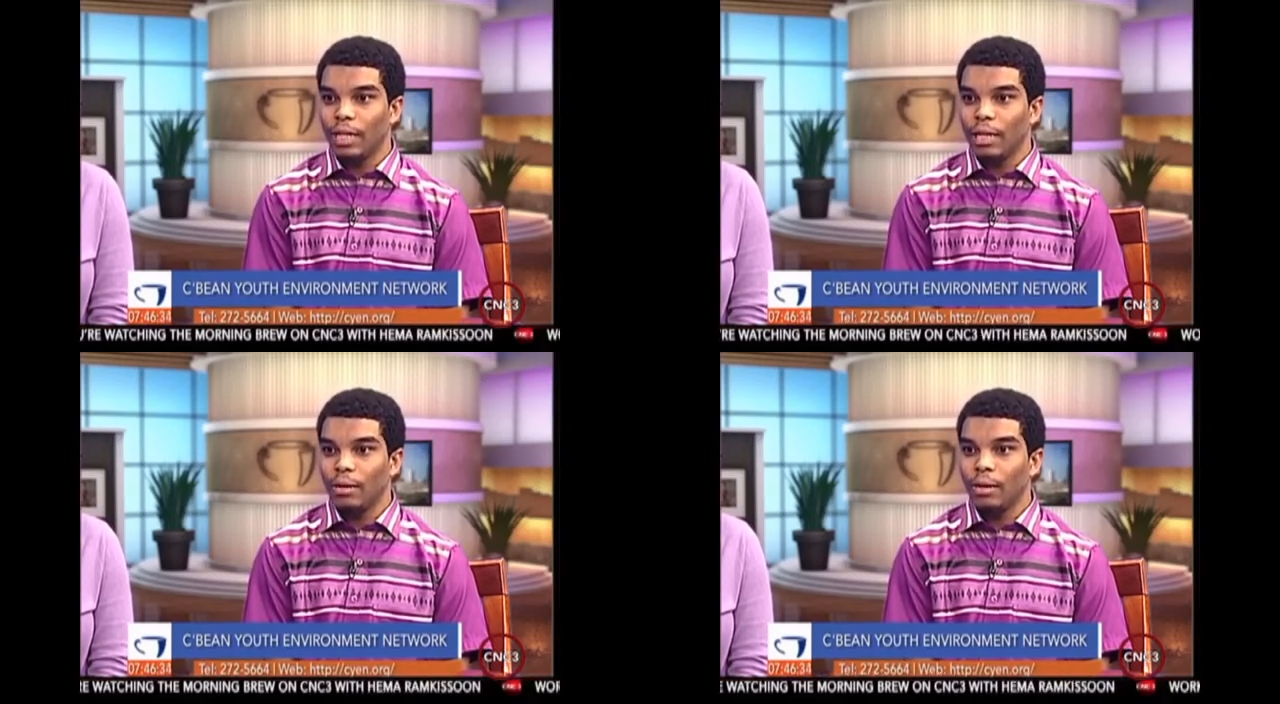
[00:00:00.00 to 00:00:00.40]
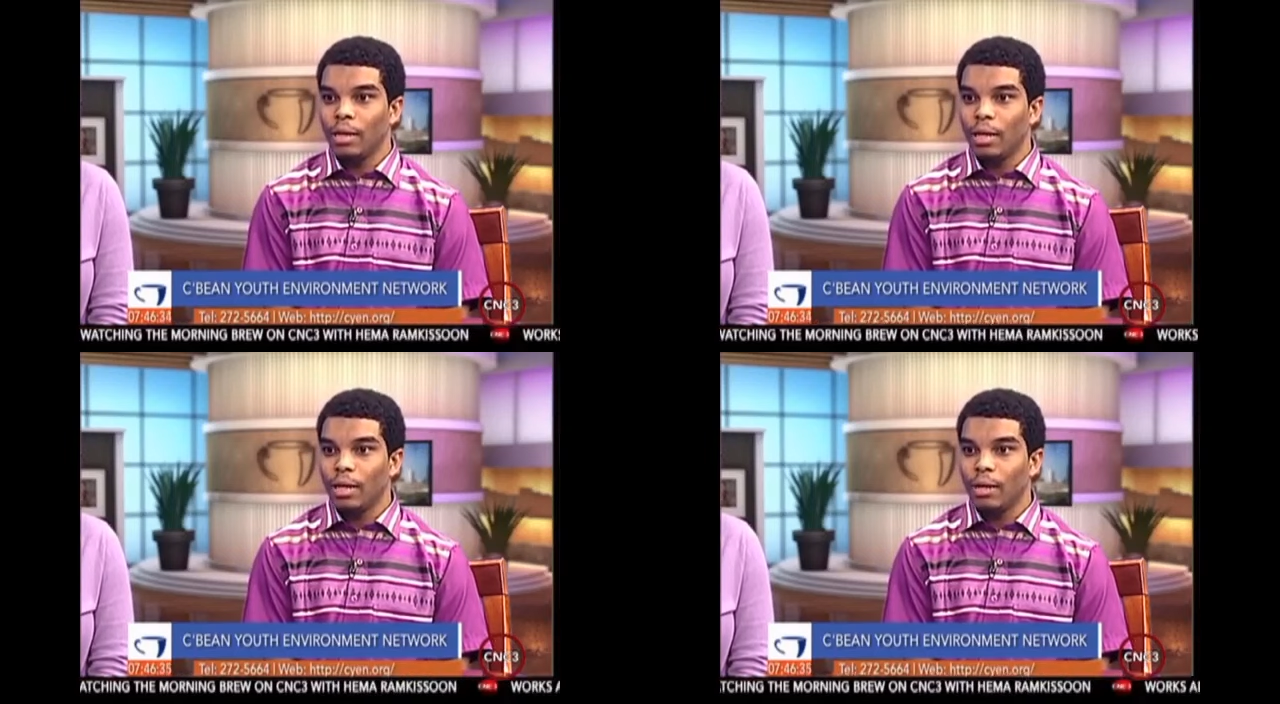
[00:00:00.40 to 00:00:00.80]
the
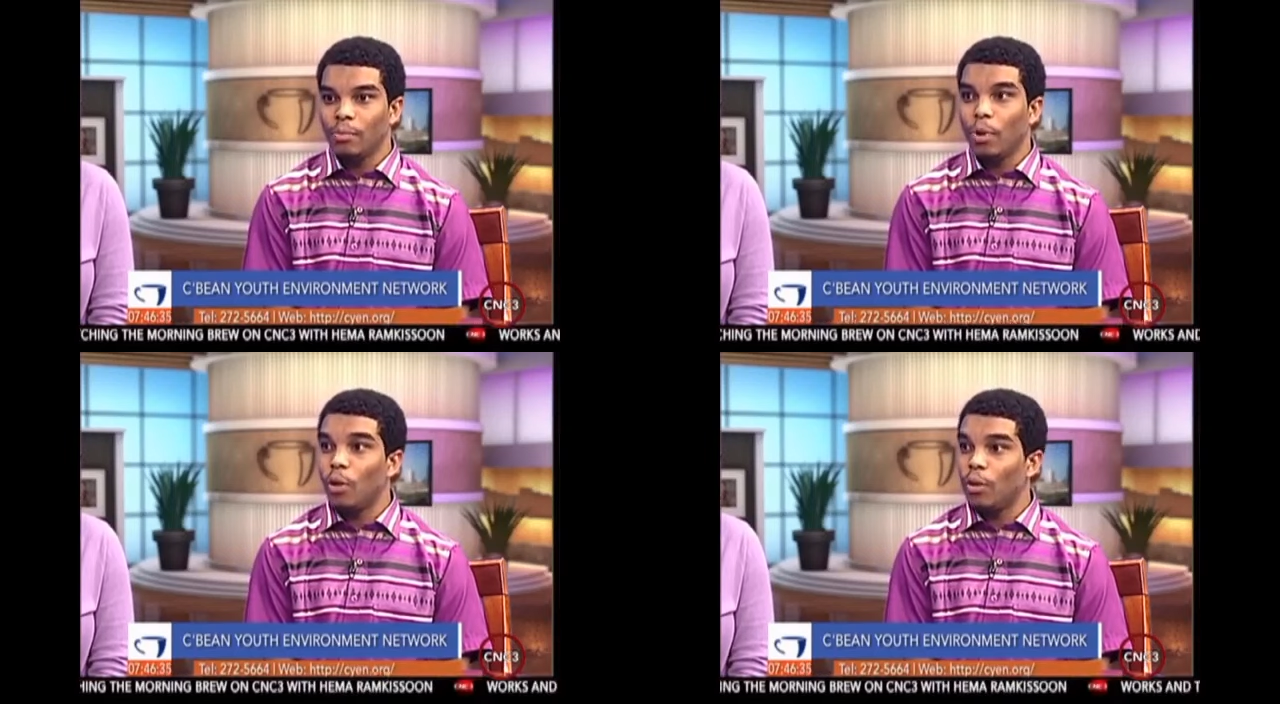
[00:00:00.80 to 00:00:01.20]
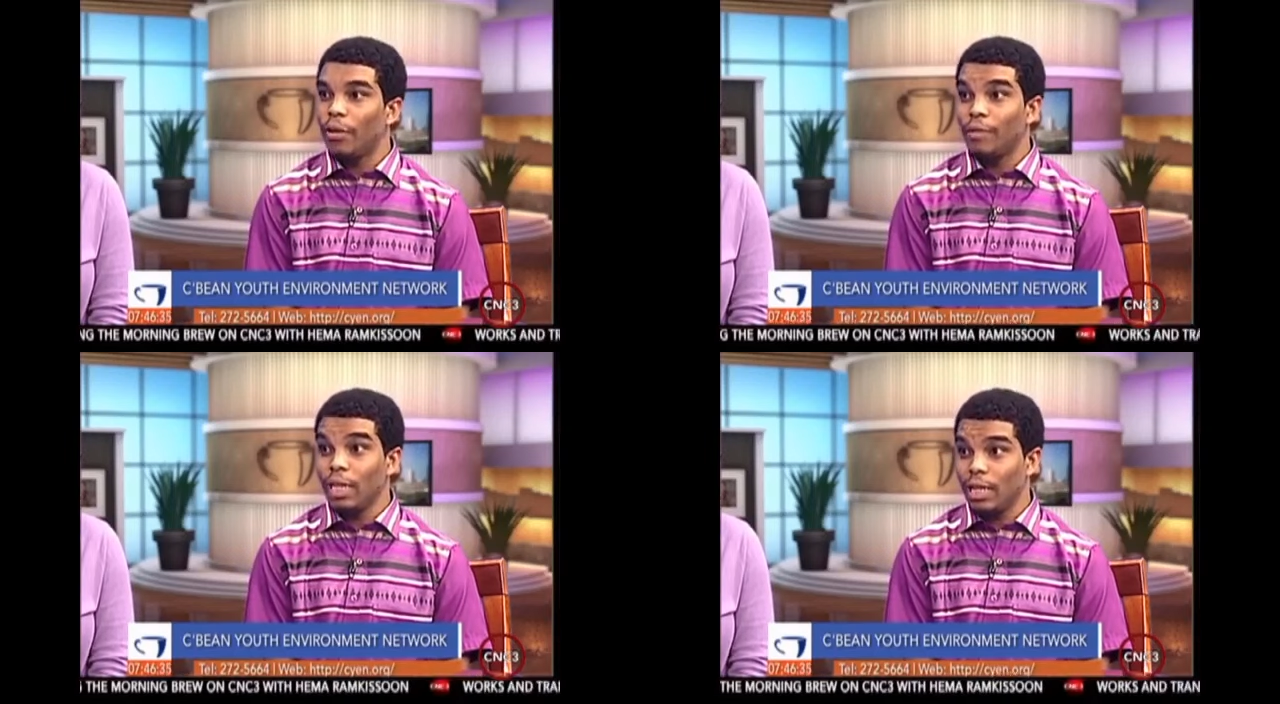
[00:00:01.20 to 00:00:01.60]

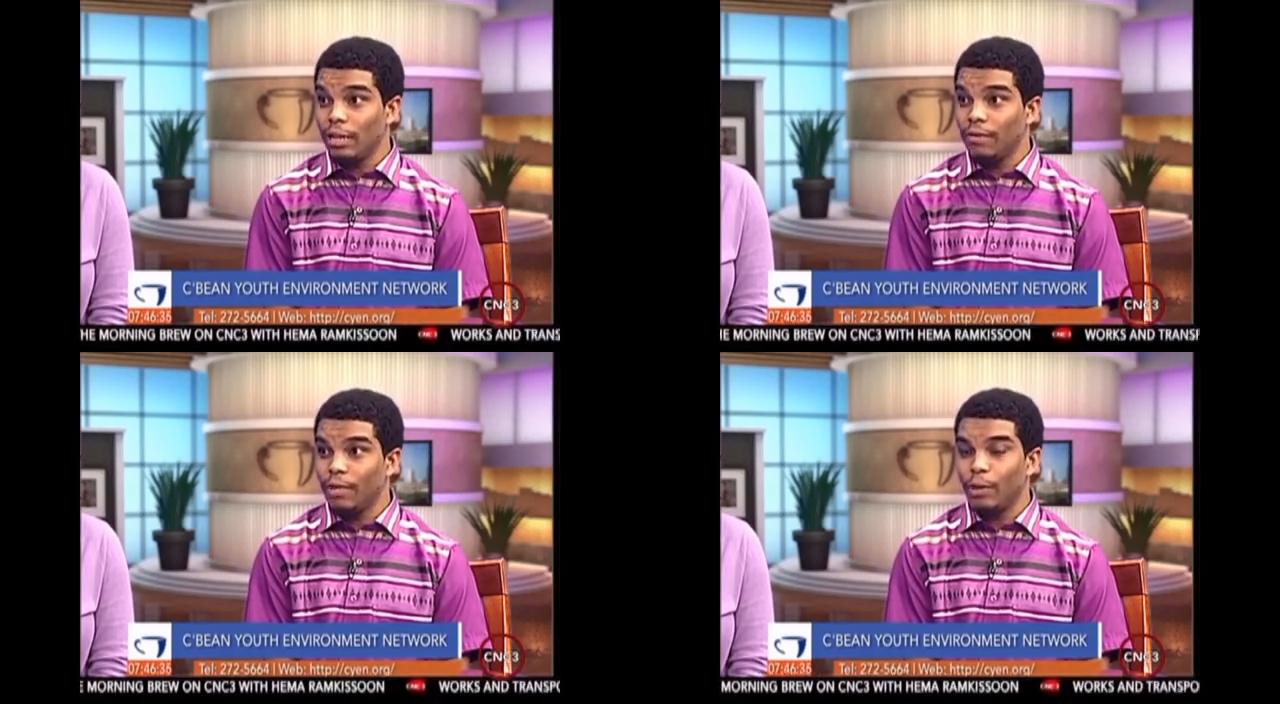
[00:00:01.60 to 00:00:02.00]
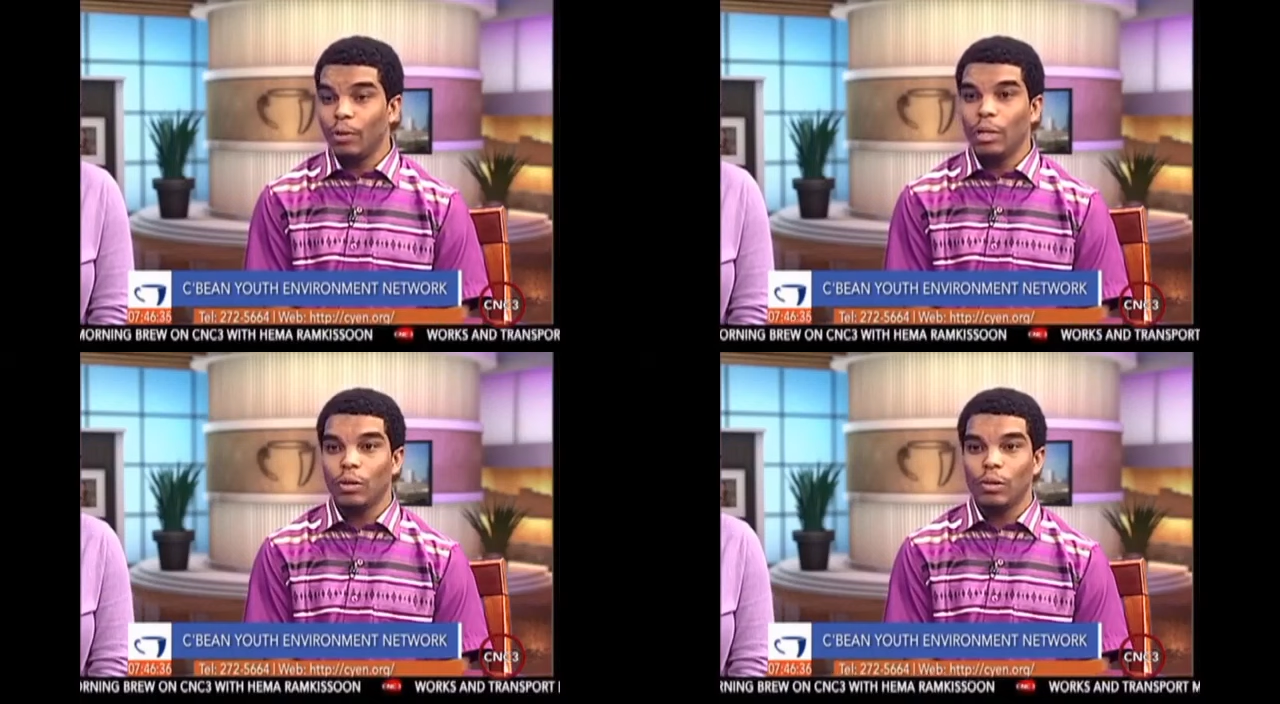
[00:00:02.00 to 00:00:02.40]
power of the individual.